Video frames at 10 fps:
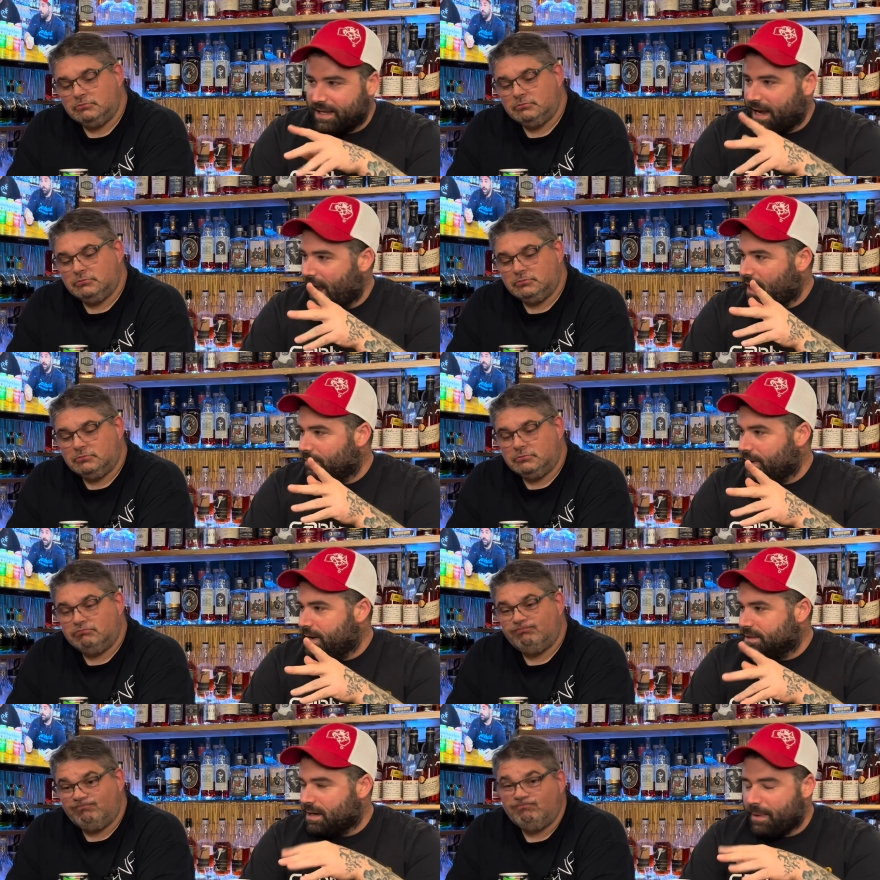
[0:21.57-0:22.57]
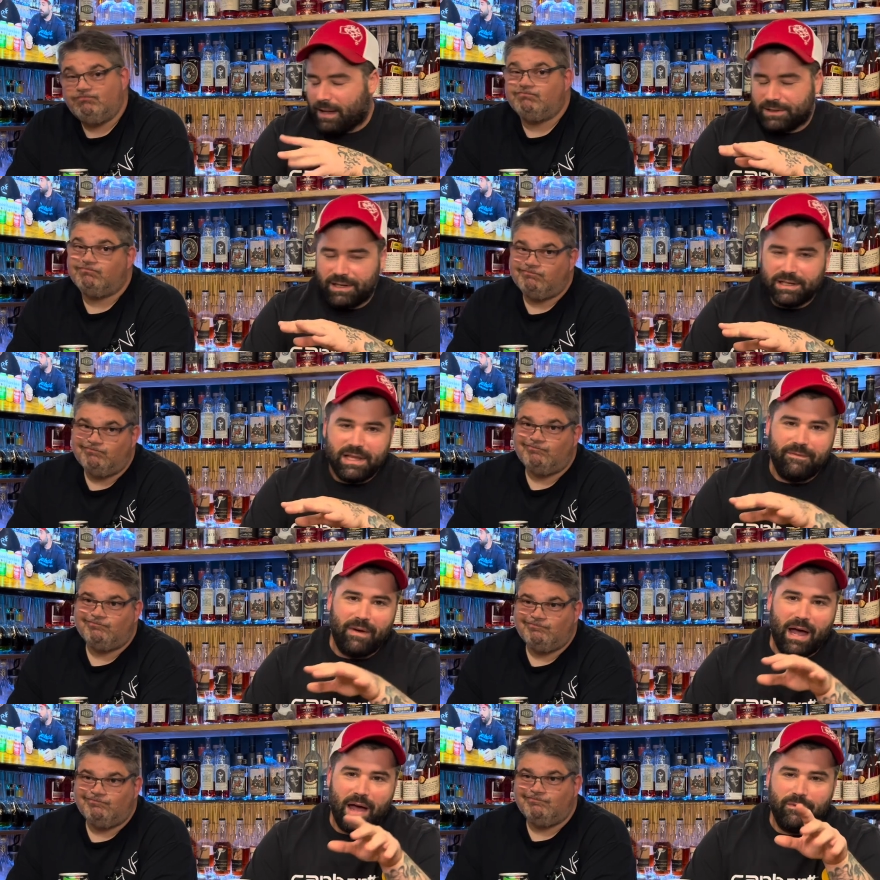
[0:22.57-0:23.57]
Speaker 1: calories and about
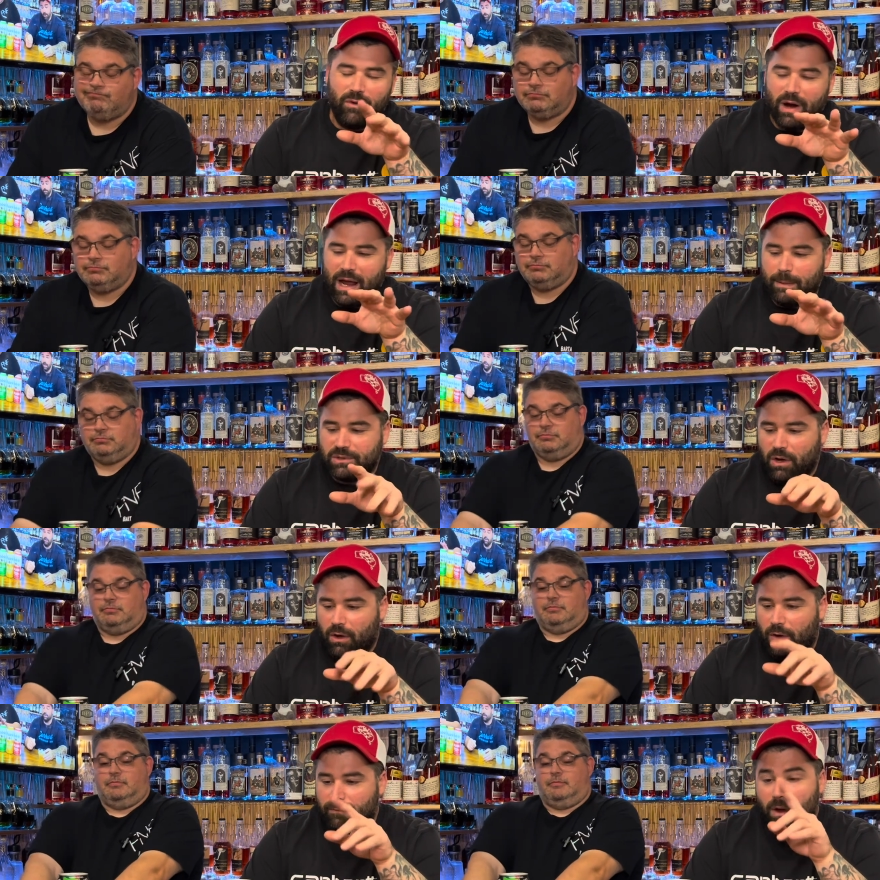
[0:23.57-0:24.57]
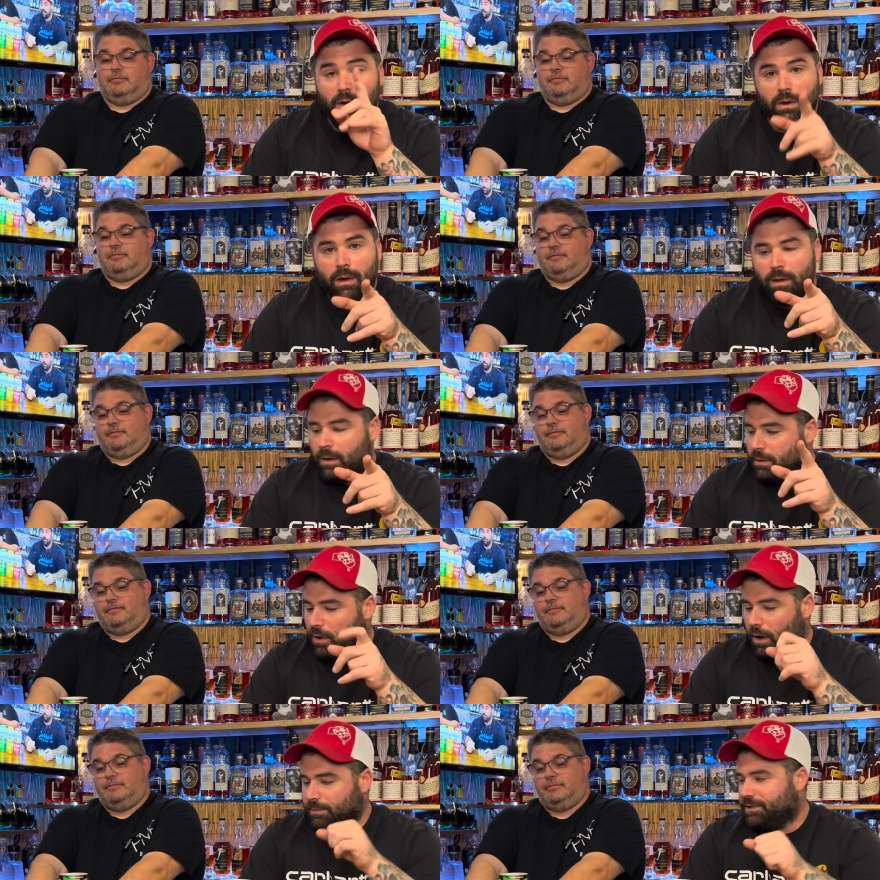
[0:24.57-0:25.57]
65 grams of
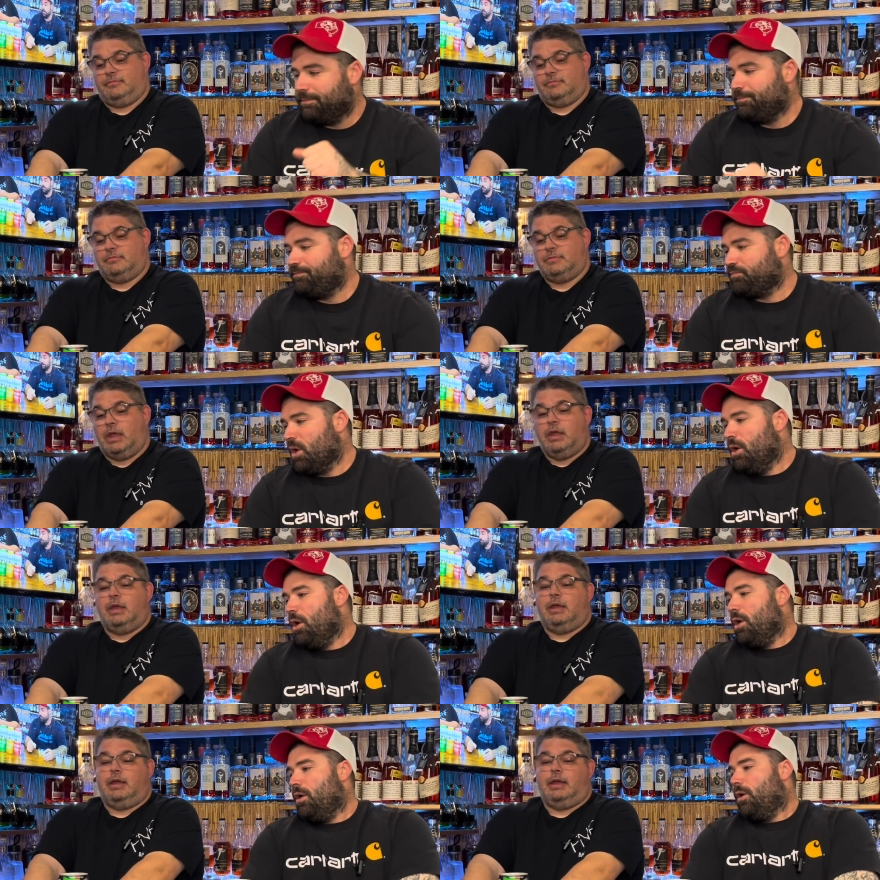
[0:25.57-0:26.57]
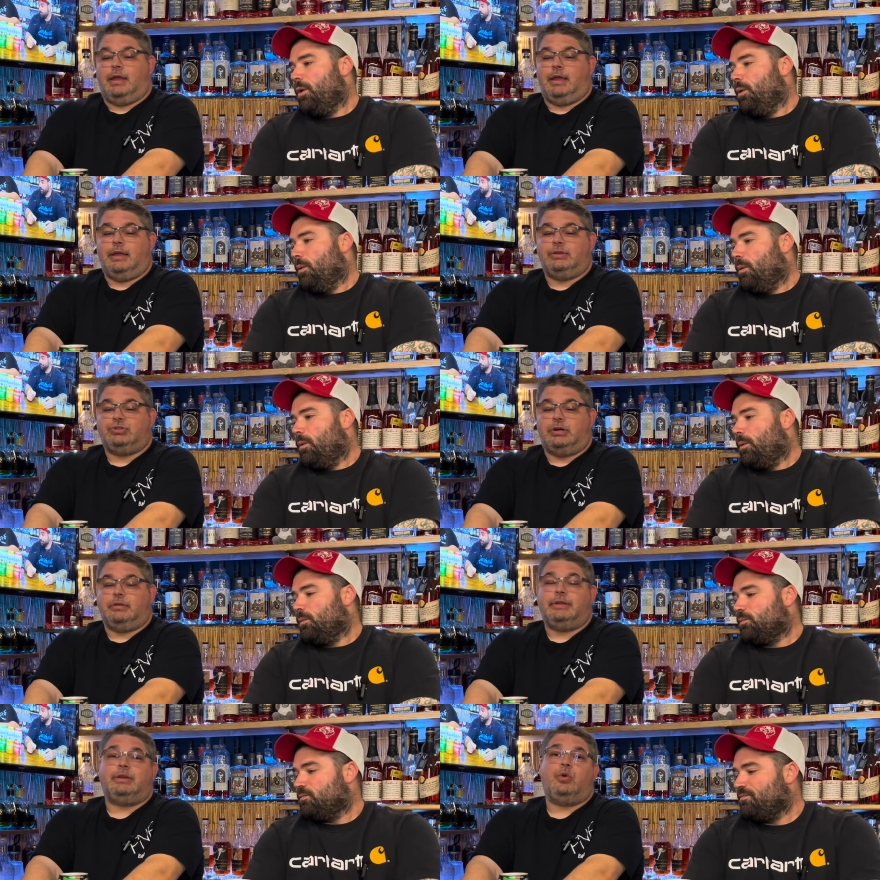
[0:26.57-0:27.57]
carbs.
Speaker 2: And
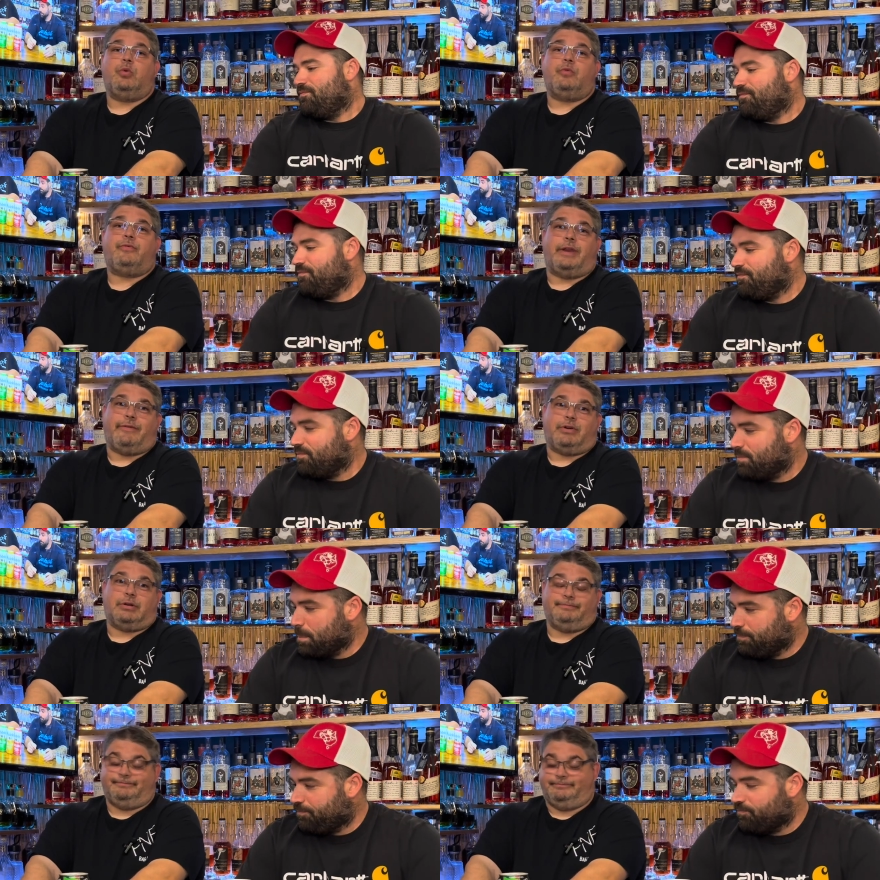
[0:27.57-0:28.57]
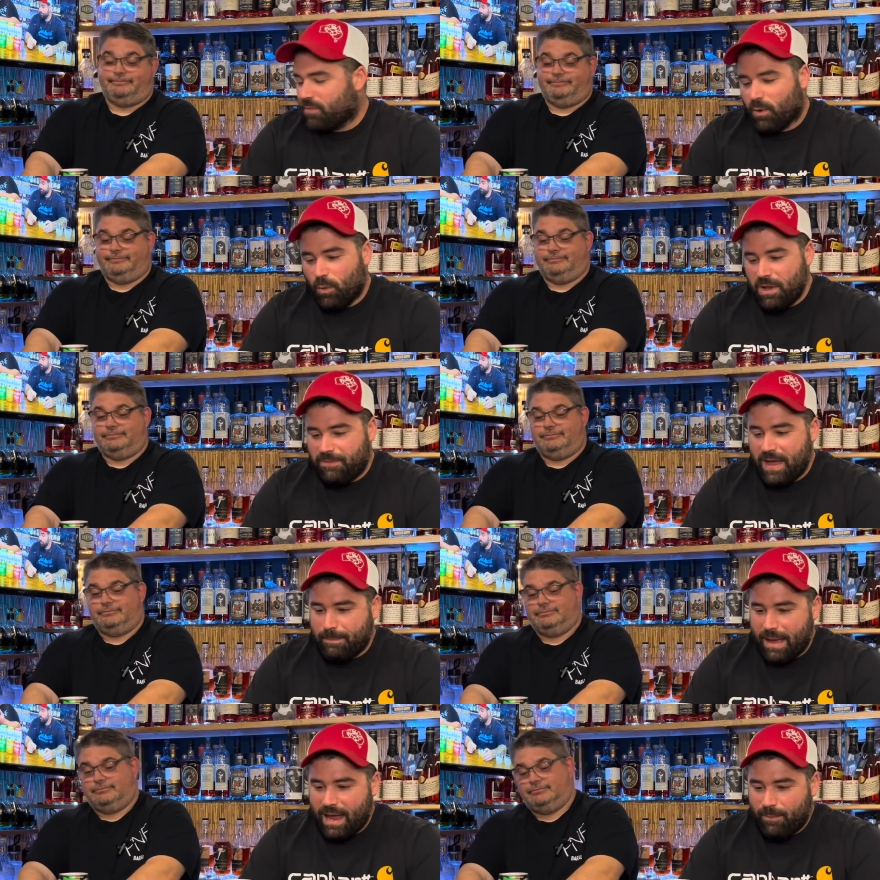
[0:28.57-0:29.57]
generally no flavor.
Speaker 1: What do you
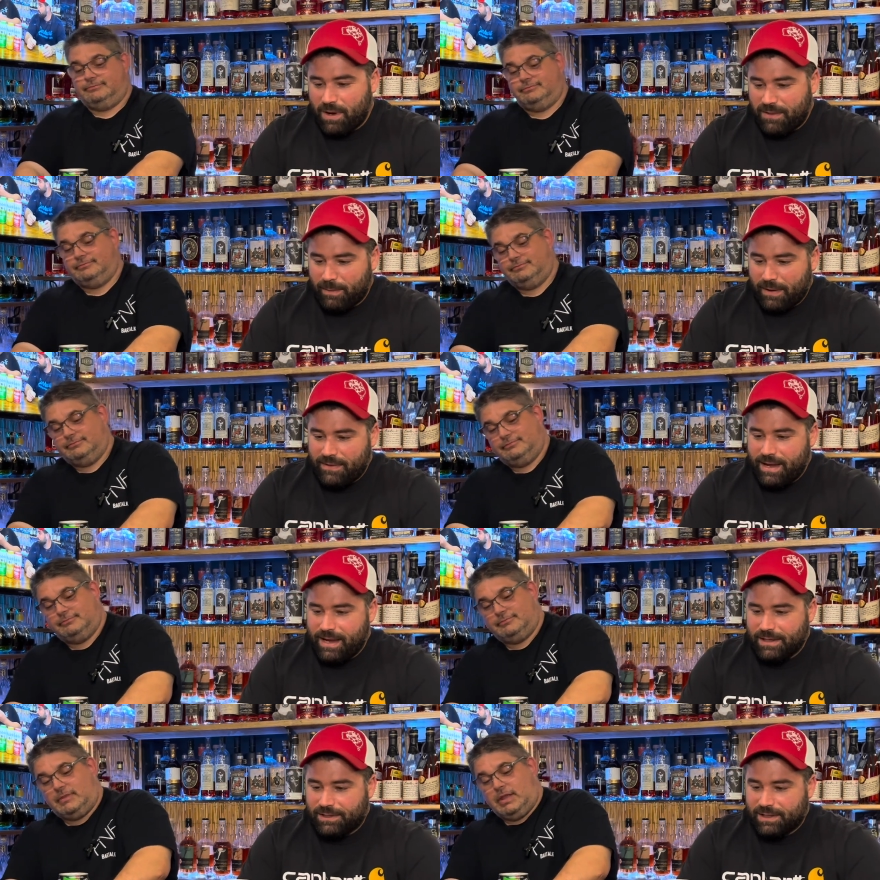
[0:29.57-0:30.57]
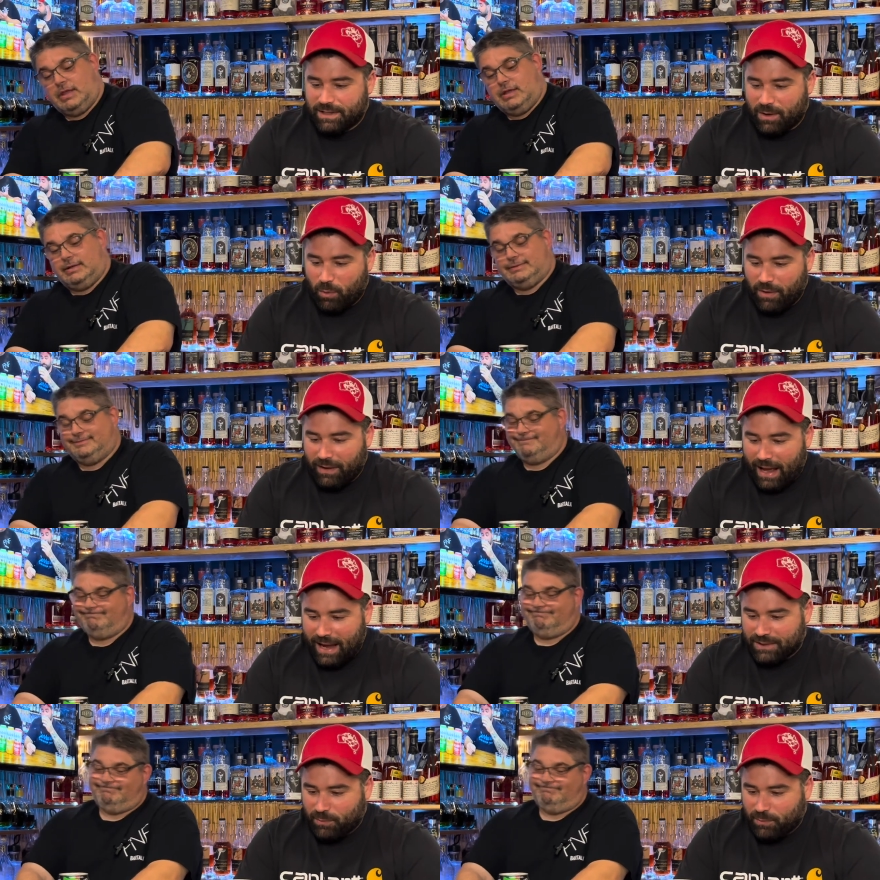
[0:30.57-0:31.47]
think, man? What do you think about these? This is like one of the last